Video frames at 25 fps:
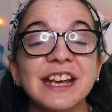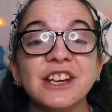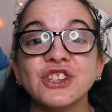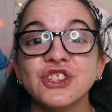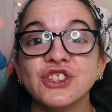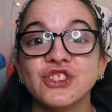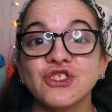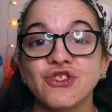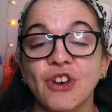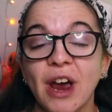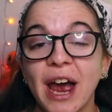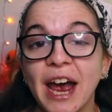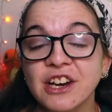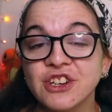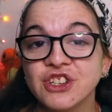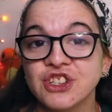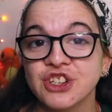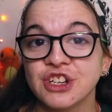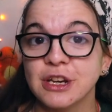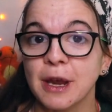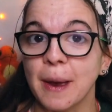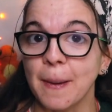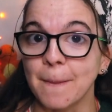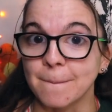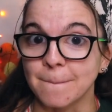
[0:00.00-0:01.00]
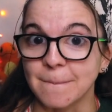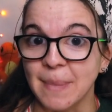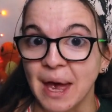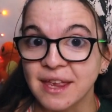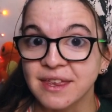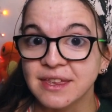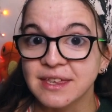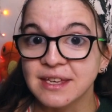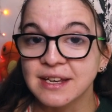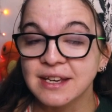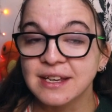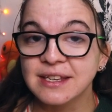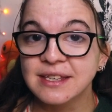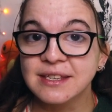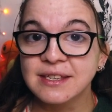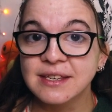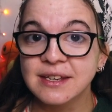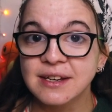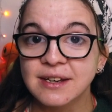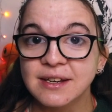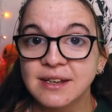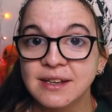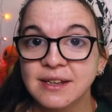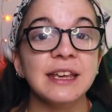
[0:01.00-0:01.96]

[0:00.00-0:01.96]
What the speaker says: extraction methods